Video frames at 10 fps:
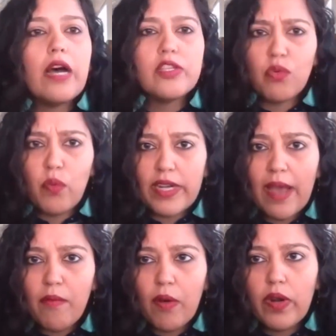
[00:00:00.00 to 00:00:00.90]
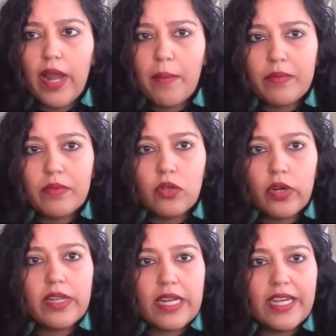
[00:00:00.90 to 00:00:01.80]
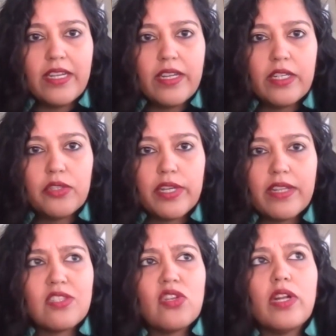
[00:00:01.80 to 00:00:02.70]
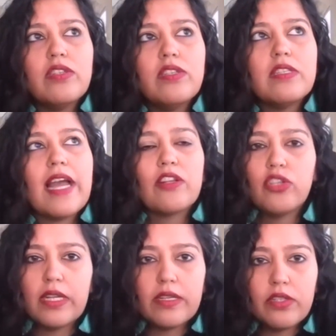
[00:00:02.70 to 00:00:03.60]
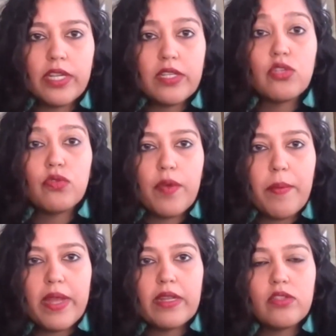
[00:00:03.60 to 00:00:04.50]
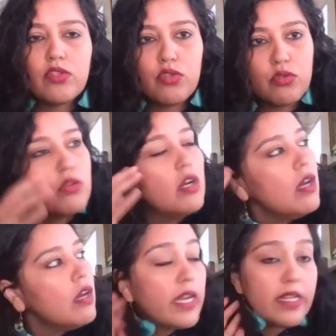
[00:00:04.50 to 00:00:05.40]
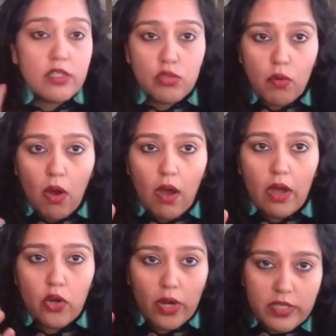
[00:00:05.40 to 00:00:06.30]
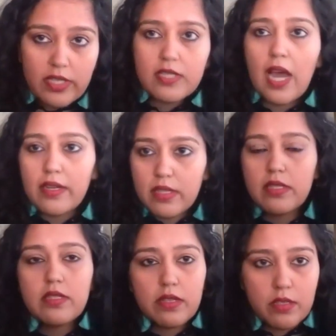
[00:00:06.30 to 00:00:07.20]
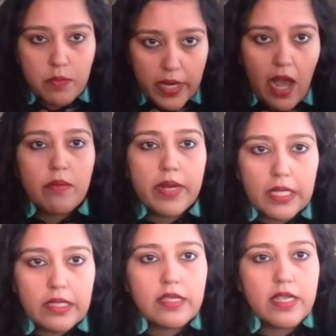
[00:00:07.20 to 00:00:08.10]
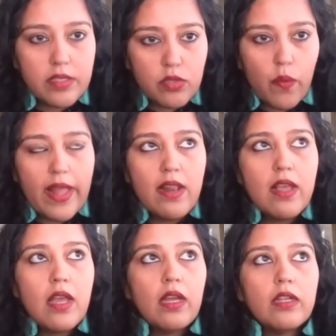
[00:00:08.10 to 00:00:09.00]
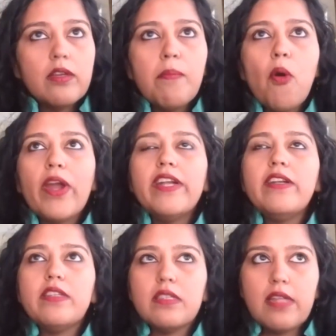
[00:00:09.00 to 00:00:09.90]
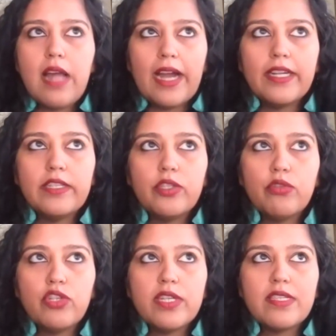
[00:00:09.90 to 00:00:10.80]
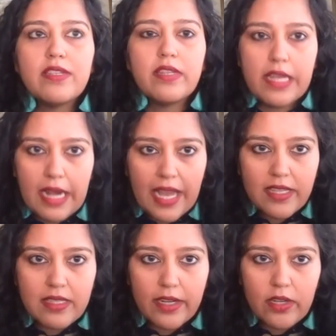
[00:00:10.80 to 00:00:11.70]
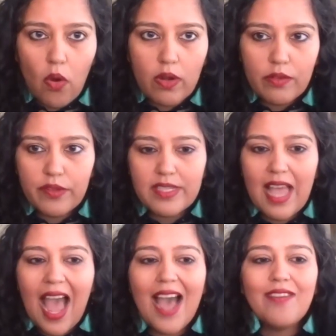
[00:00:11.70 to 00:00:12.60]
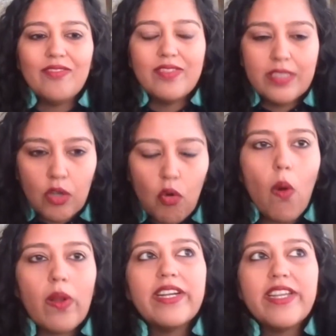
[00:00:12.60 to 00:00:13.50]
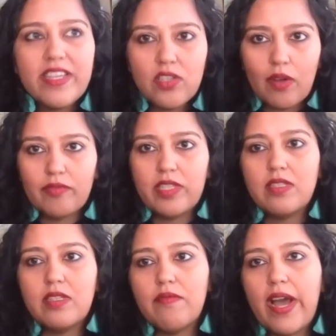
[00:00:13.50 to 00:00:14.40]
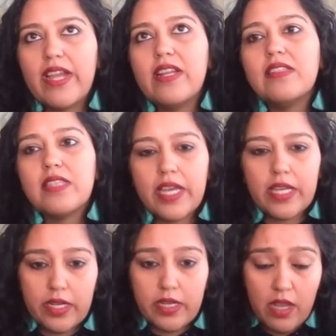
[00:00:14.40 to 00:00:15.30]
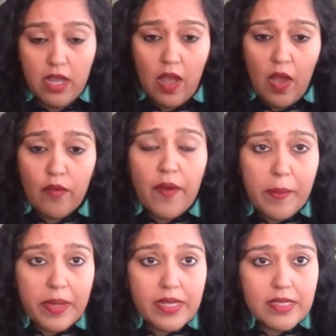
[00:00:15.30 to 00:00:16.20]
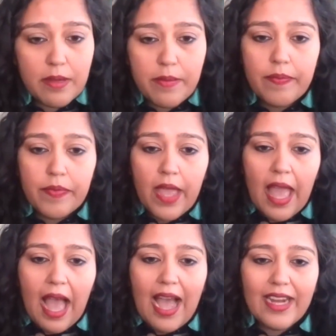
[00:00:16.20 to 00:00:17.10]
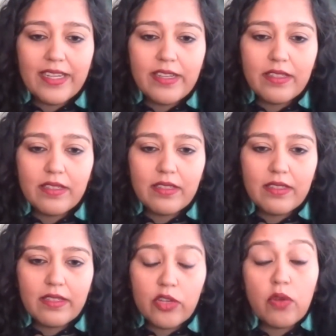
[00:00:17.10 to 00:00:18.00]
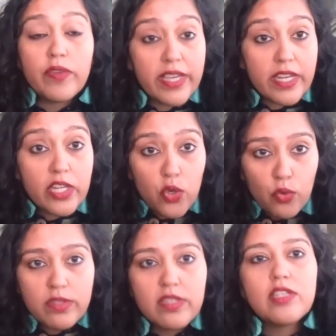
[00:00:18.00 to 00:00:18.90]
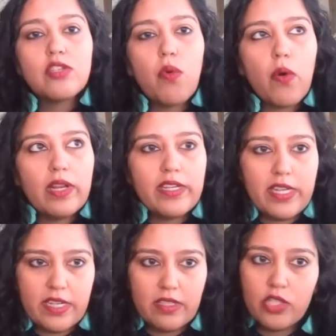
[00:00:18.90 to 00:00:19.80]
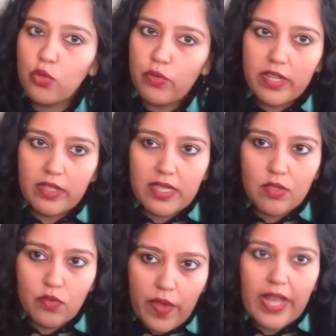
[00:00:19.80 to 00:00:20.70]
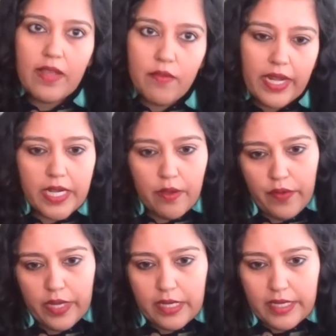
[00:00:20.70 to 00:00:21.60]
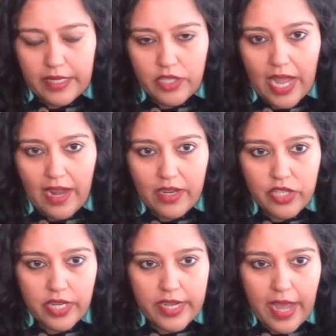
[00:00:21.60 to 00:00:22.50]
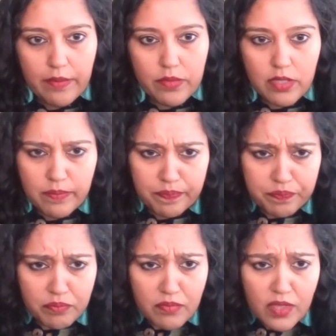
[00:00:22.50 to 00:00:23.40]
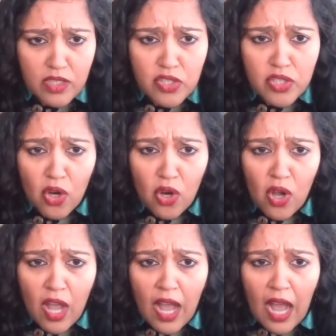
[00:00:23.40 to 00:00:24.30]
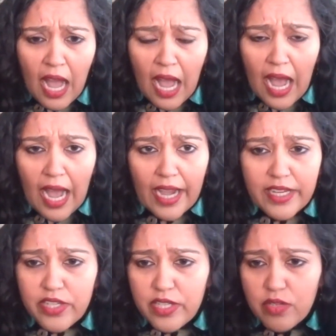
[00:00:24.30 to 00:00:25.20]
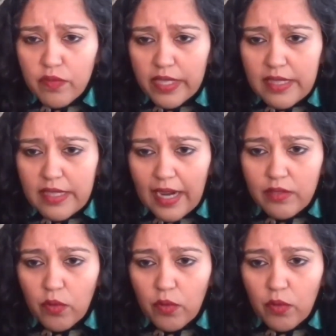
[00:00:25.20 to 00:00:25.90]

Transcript: So what I'm going to read here today, it's not just actually addressed to women. It's to not just our sisters but our brothers as well. The point is that to just realize that all of us have the qualities of this divine and sacred feminism, and we can use these qualities during these very, very difficult and challenging times. So I just with that